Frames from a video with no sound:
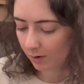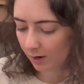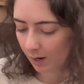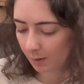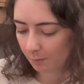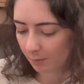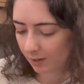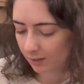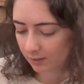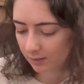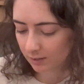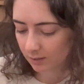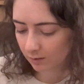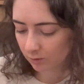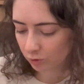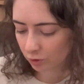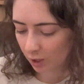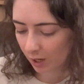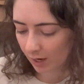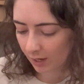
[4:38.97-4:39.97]
I might still
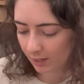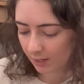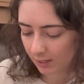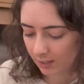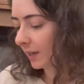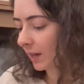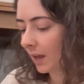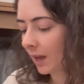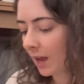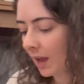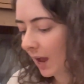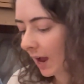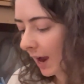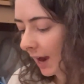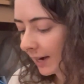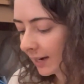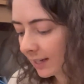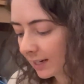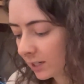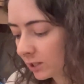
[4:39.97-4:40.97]
try it. I
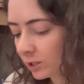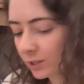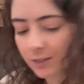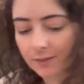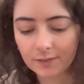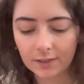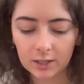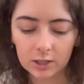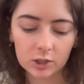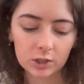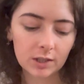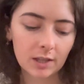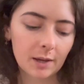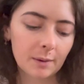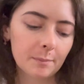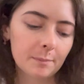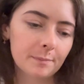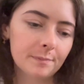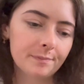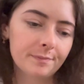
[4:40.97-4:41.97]
need to just finish
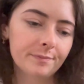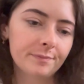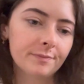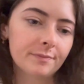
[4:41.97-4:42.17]
them.